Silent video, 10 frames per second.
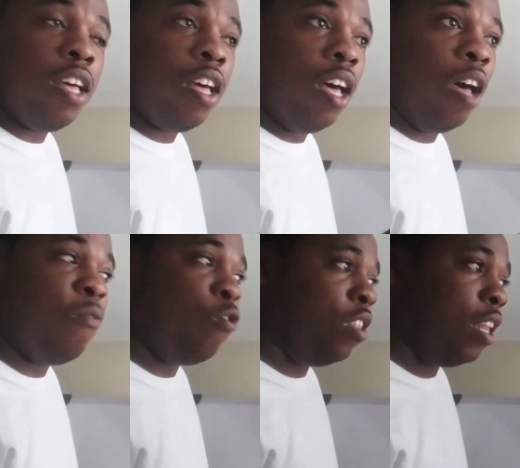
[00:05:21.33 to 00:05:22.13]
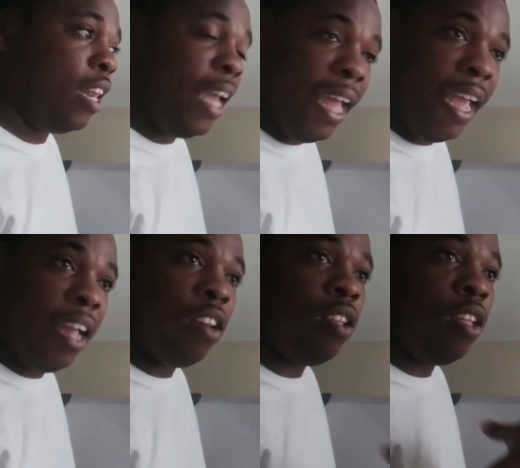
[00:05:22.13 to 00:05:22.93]
um, for the
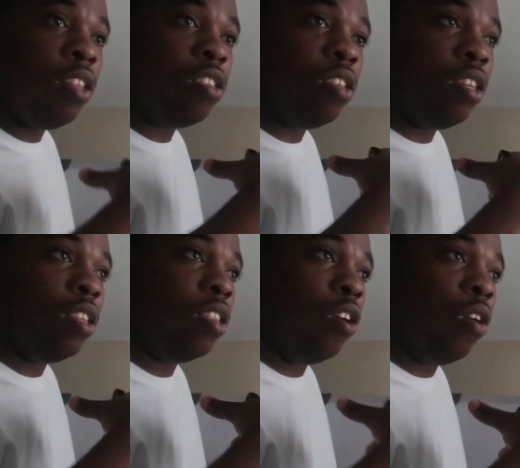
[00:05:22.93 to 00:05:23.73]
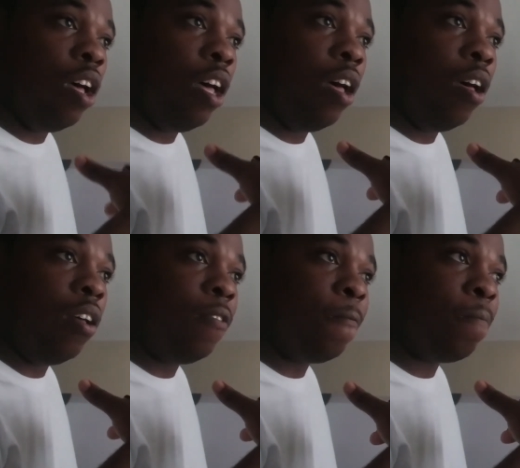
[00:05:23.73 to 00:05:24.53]
land, the
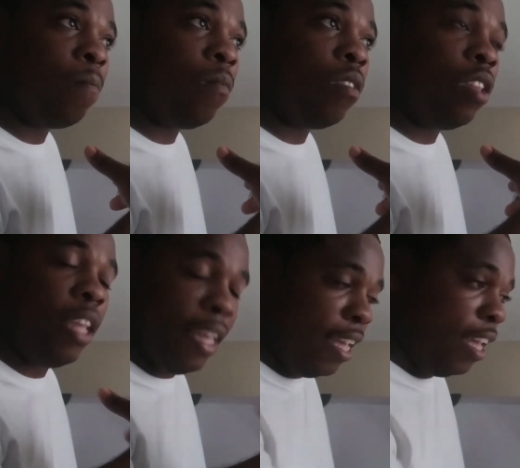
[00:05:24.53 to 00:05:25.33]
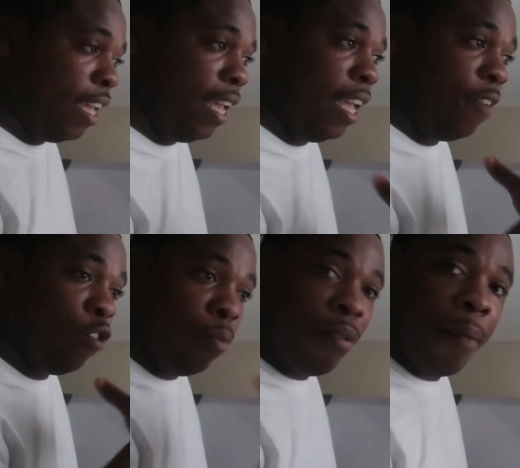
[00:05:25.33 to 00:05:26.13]
uh, and
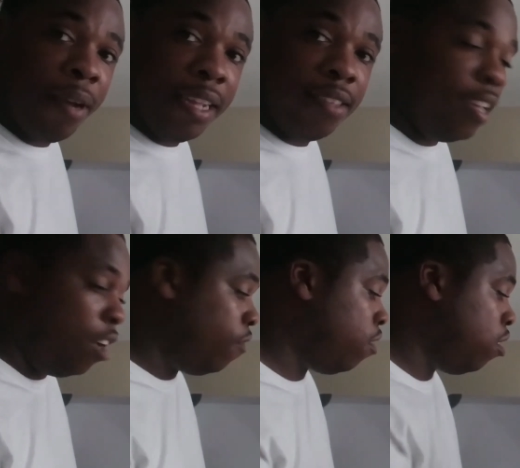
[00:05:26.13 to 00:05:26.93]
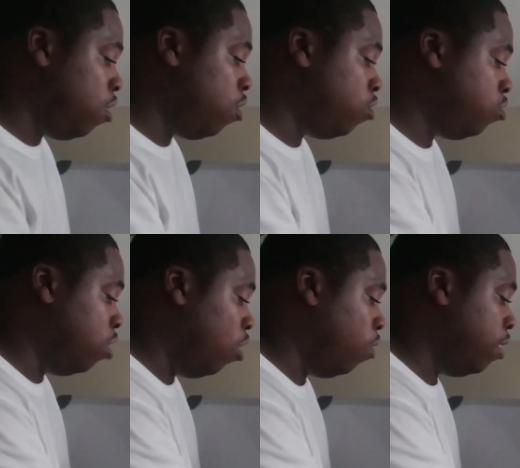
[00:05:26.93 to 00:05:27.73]
for the property itself.
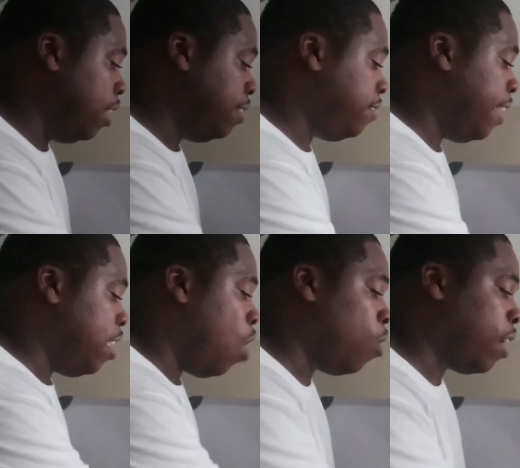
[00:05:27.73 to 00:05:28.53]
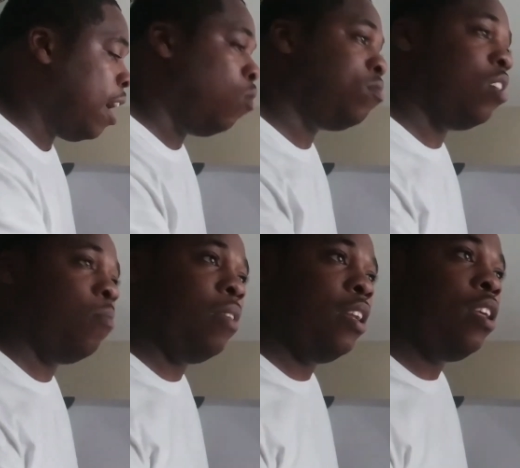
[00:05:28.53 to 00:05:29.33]
So let's say y'all work out
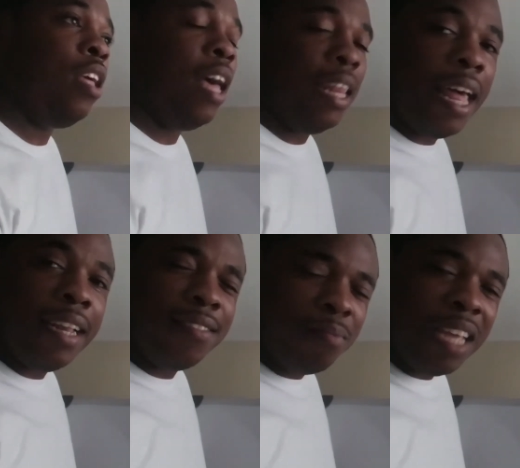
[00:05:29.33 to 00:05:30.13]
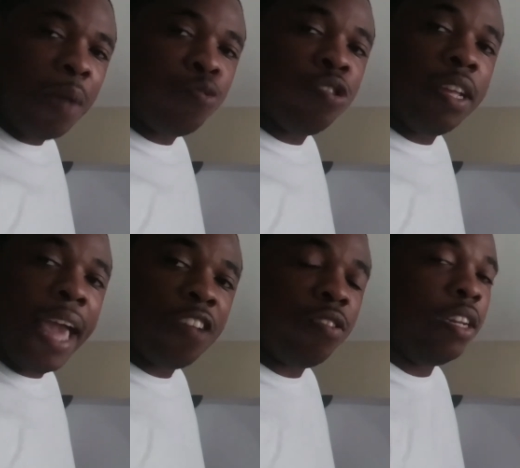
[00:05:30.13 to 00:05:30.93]
something. A lot of sometimes you can
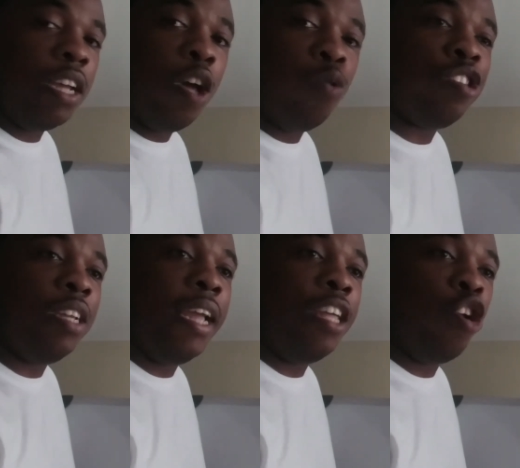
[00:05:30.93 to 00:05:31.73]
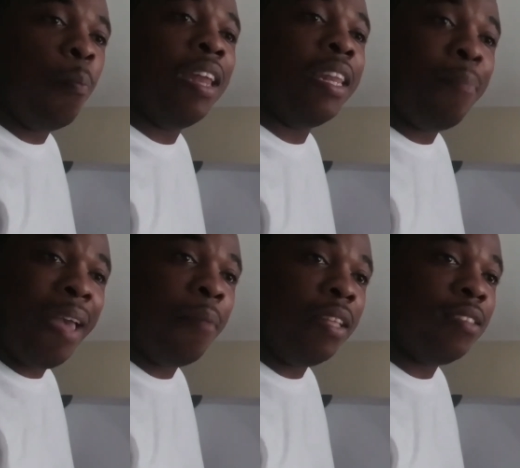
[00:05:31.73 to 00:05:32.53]
actually negotiate your monthly
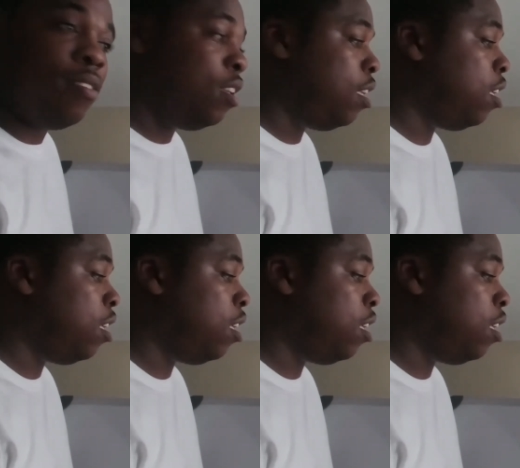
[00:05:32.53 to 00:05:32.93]
payments.